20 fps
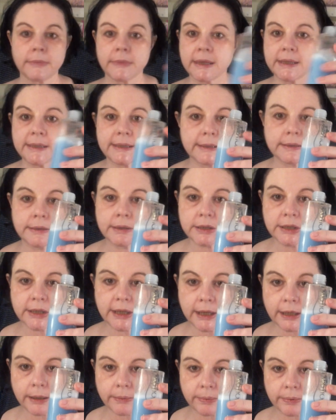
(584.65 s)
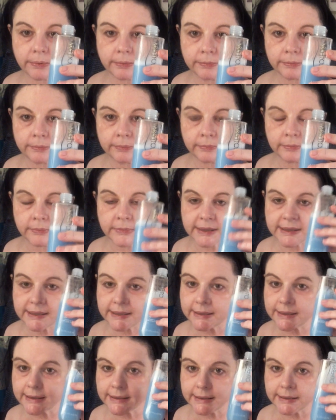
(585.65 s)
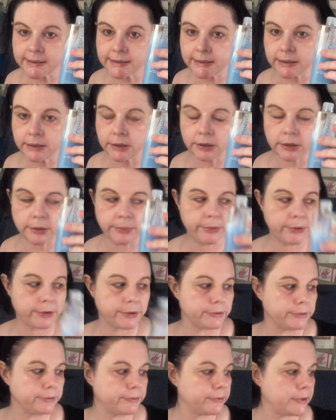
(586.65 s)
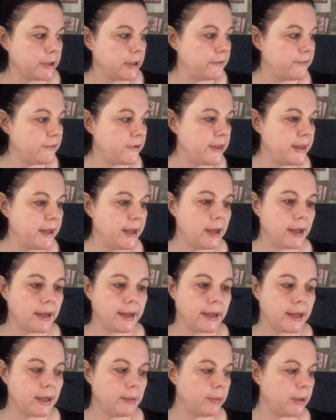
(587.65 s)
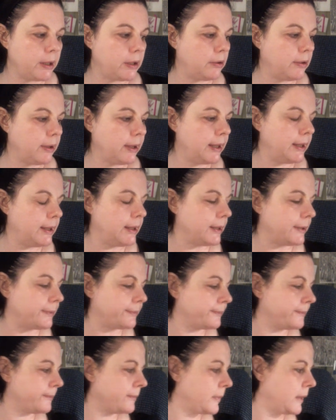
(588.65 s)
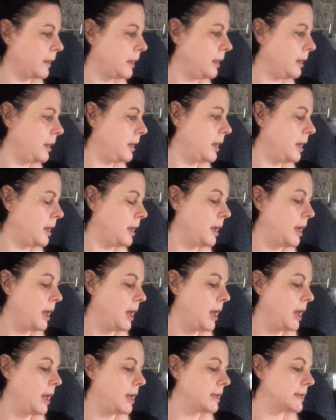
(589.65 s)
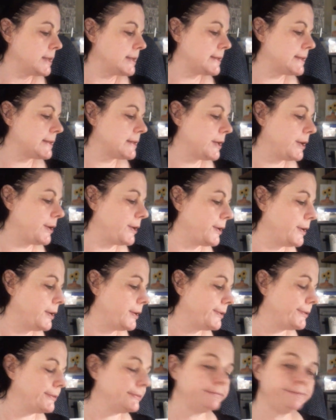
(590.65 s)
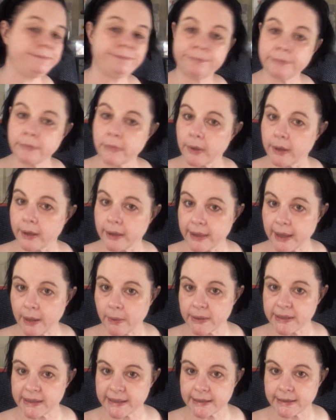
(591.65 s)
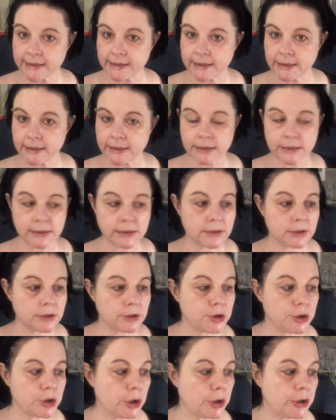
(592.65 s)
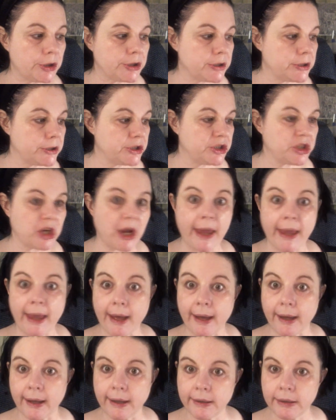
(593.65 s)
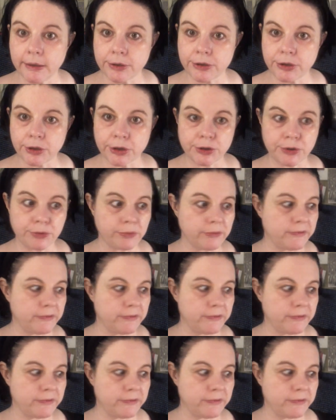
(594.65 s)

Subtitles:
This is not cheap. This is a $60 bottle, and if you think I can get better, I can't. So, that was Dr.